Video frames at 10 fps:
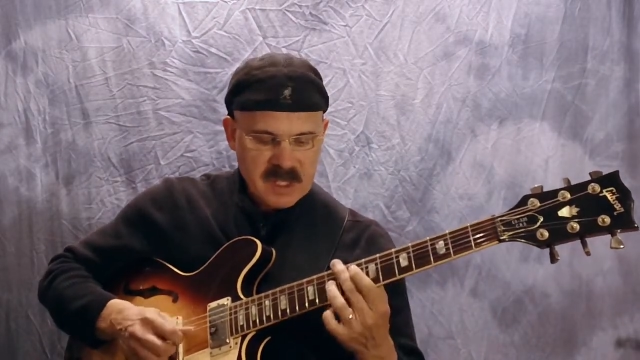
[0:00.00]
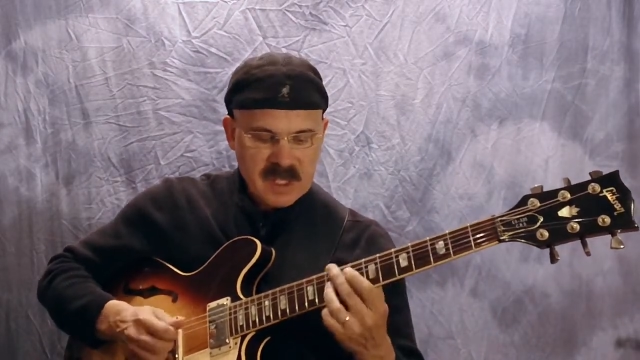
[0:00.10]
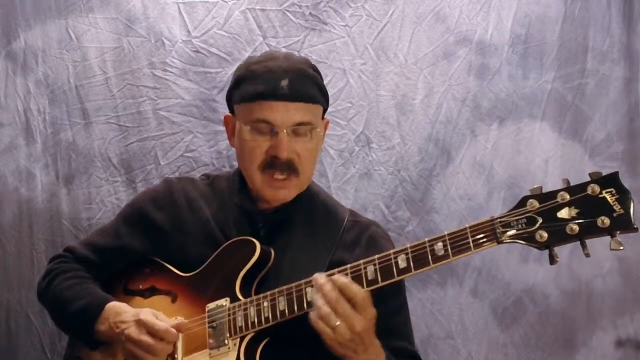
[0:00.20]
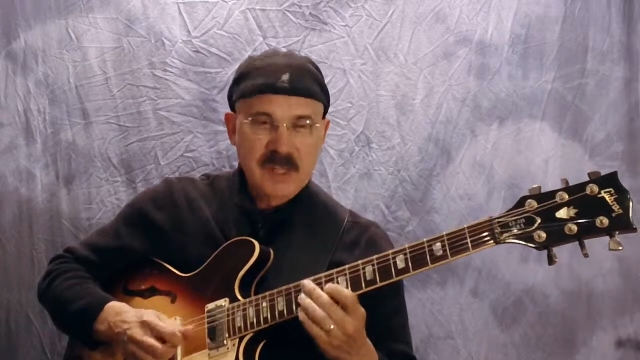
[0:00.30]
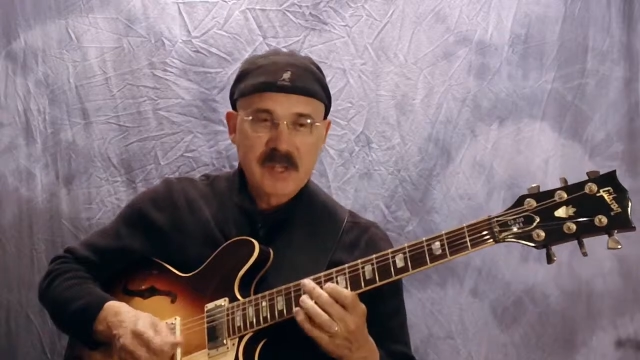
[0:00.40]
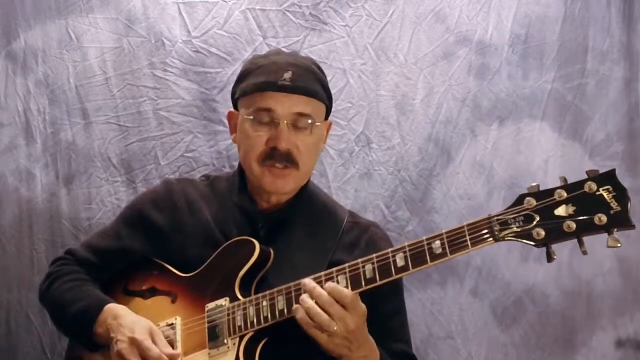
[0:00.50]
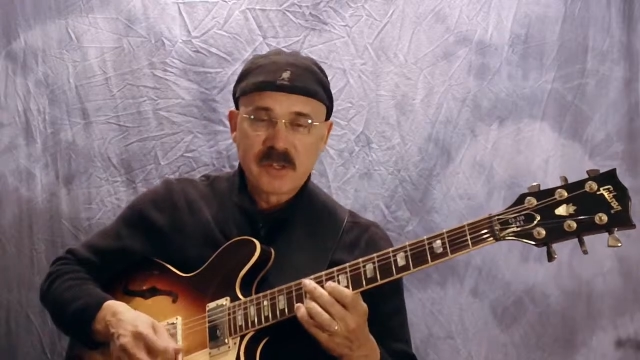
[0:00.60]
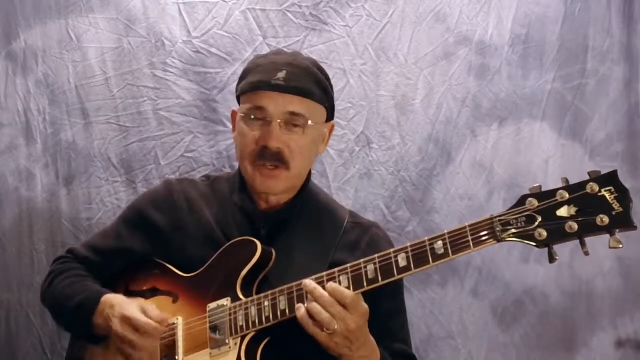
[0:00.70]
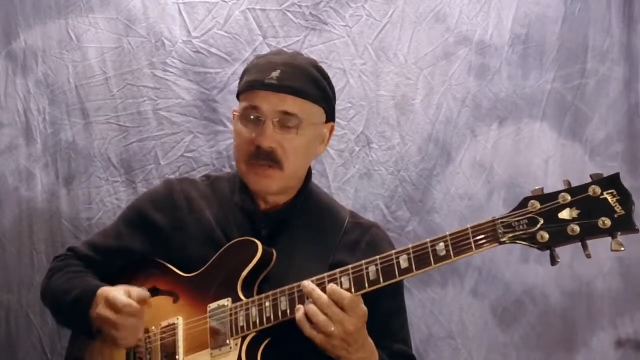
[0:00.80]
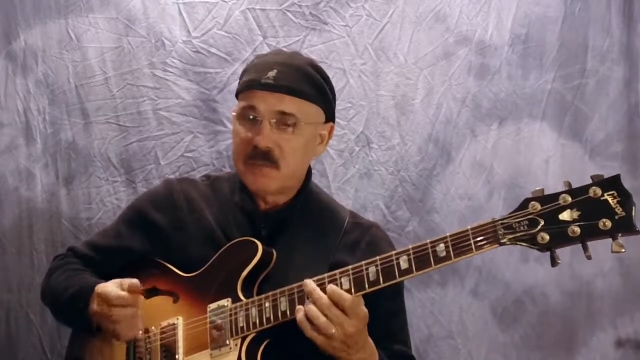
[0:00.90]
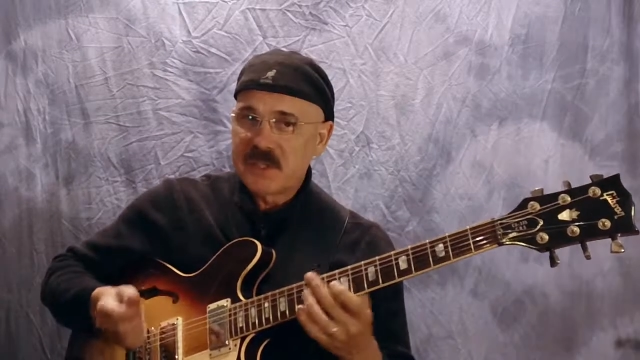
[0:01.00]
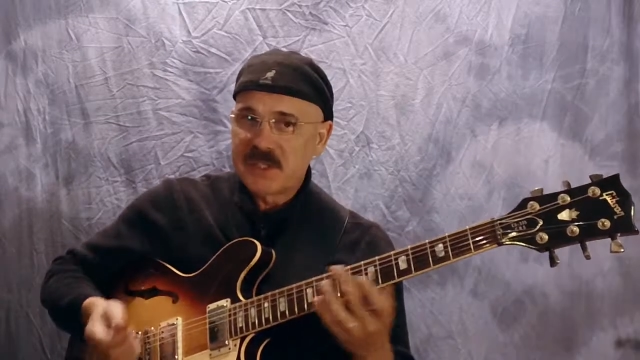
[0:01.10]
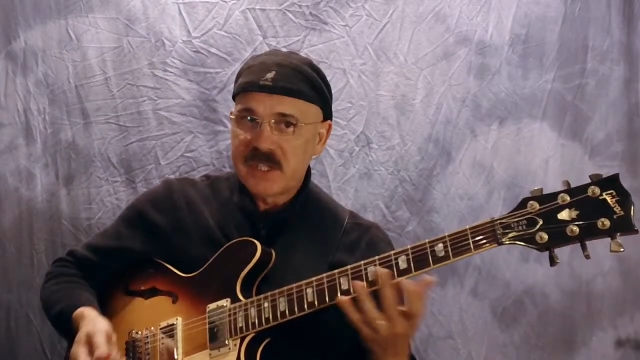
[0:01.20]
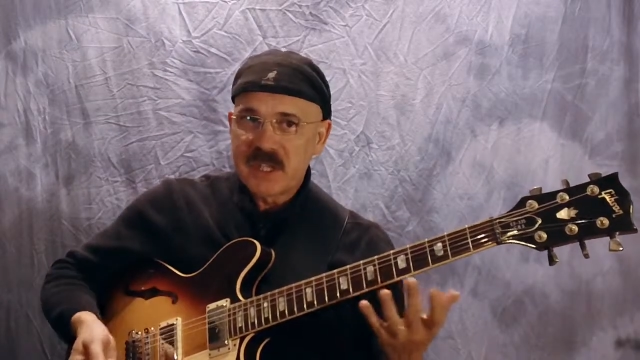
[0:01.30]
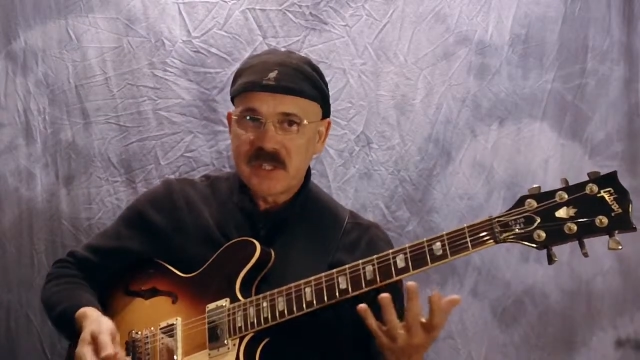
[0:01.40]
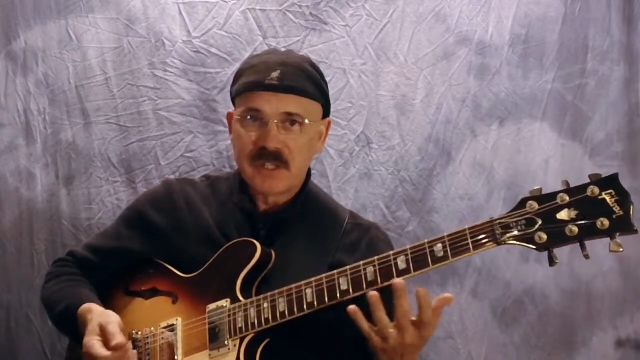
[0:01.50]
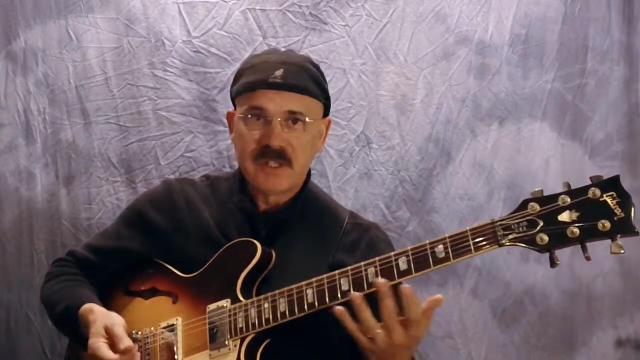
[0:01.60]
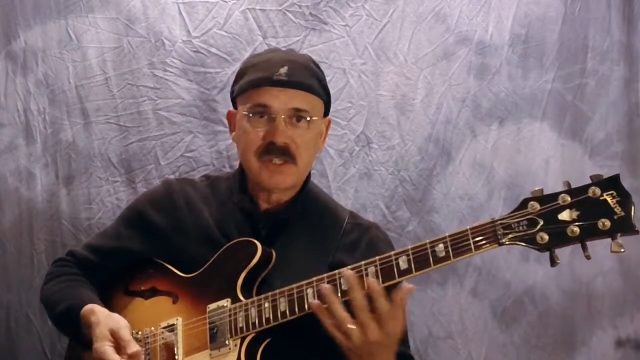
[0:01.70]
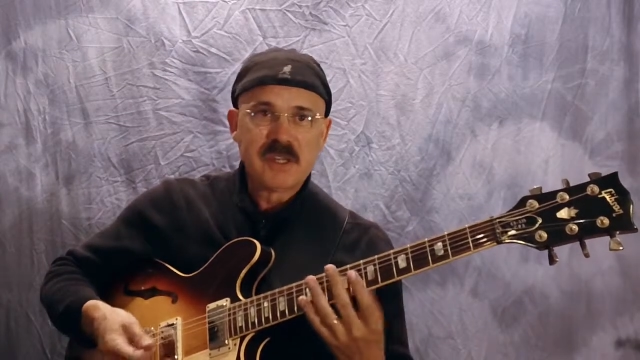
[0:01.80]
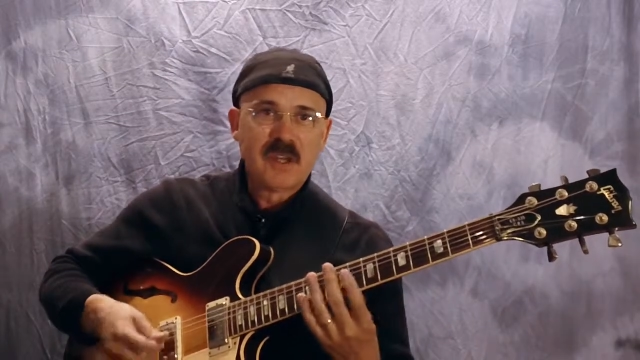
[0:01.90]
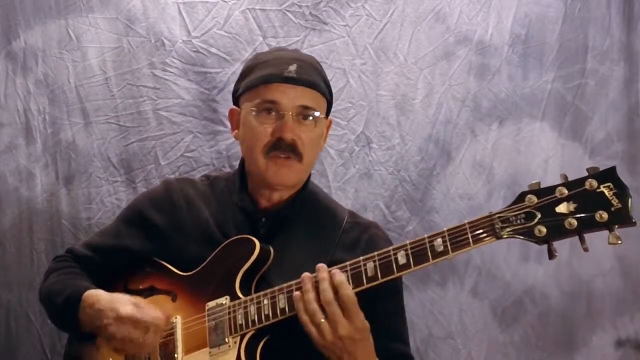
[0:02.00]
And those are good positions